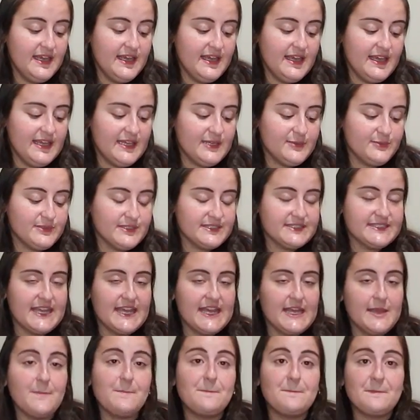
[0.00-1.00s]
It was
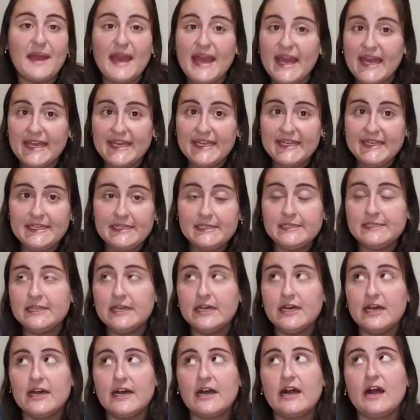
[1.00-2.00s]
a pain.
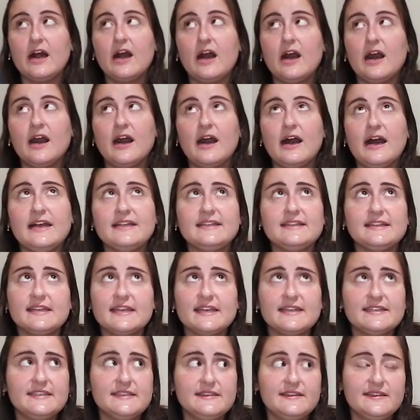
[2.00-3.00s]
I think
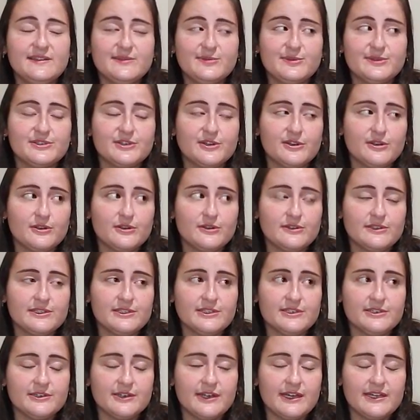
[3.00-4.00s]
I did this one earlier.